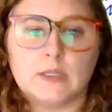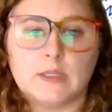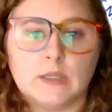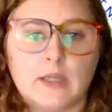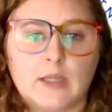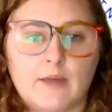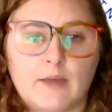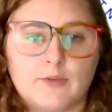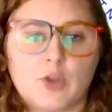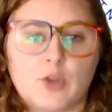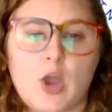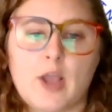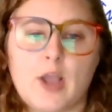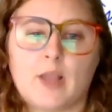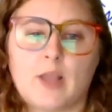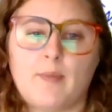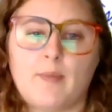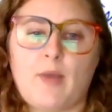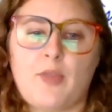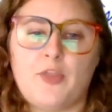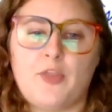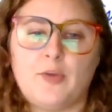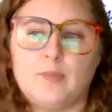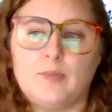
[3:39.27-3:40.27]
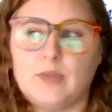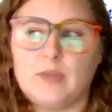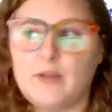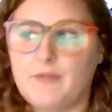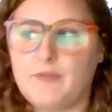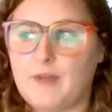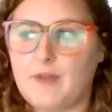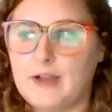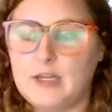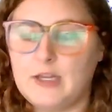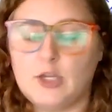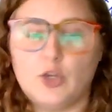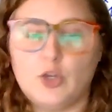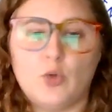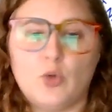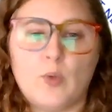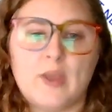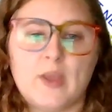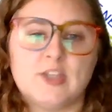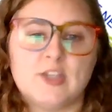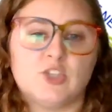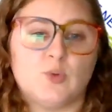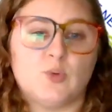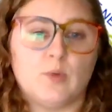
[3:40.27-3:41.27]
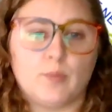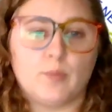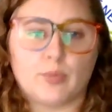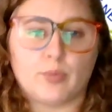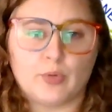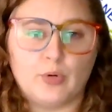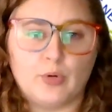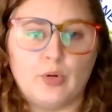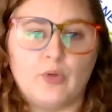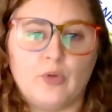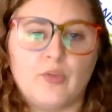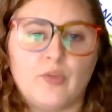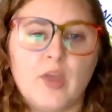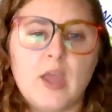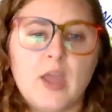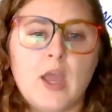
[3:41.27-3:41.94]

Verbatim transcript: love talking about them, love finding new ways to improve